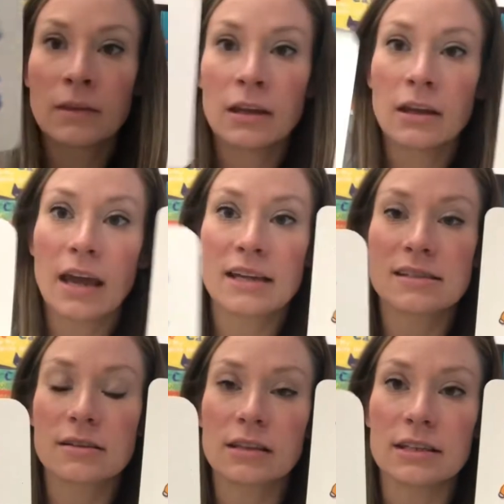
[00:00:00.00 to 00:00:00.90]
has
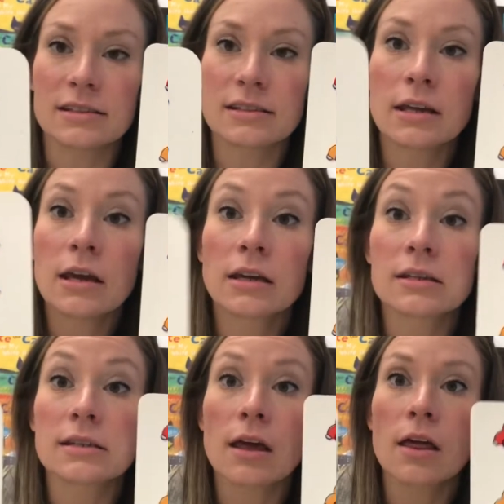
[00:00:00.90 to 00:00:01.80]
the least,
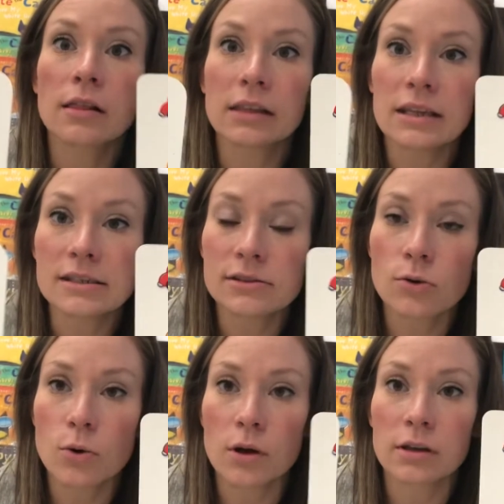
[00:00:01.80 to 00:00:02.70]
because least
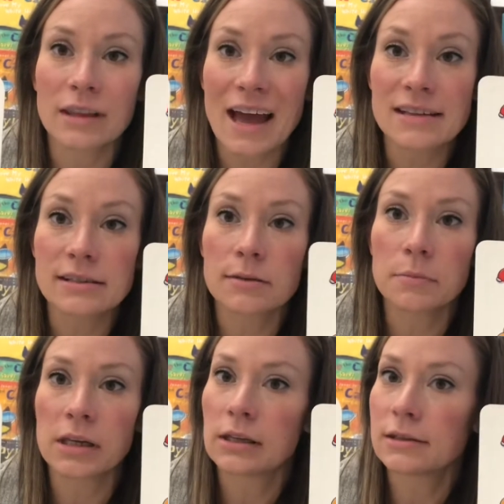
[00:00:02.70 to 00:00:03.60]
or less
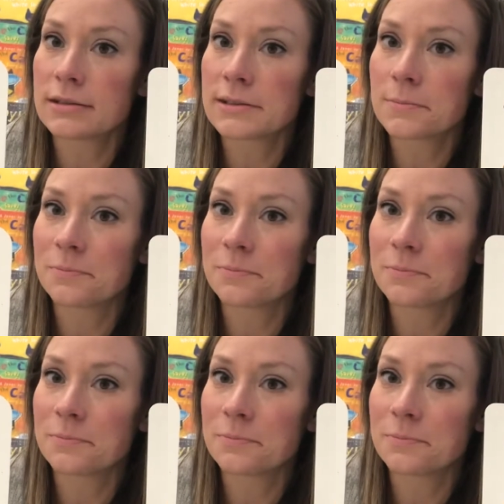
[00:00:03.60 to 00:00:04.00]
means